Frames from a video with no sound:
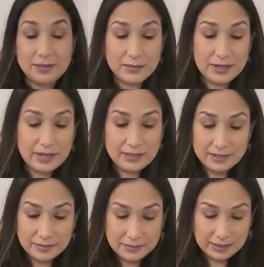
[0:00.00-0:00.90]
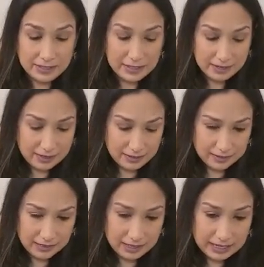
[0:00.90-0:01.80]
great, really.
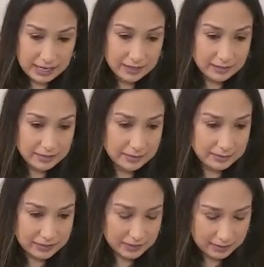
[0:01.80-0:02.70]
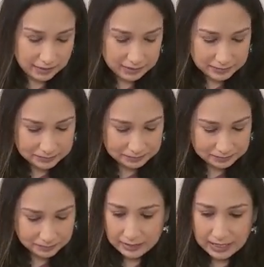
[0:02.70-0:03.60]
And again, the um,
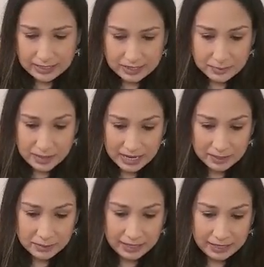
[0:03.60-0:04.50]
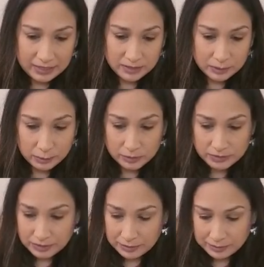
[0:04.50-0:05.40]
it's made by School
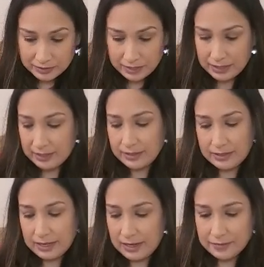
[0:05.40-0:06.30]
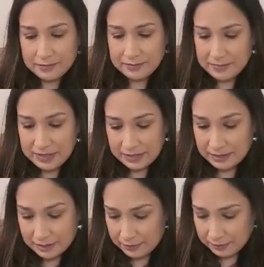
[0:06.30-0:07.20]
Zone. They have many
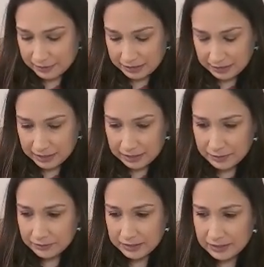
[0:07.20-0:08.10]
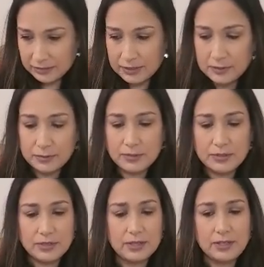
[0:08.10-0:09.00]
different kind of activity
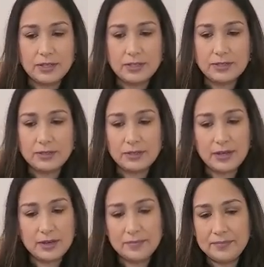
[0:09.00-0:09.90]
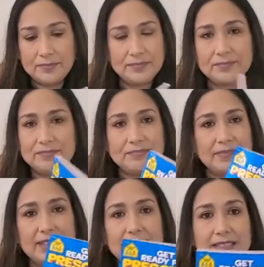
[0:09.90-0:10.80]
books. So yeah,
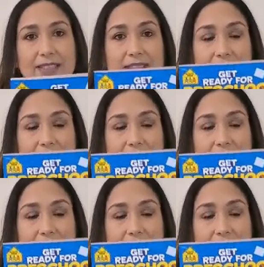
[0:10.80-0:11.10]
it's,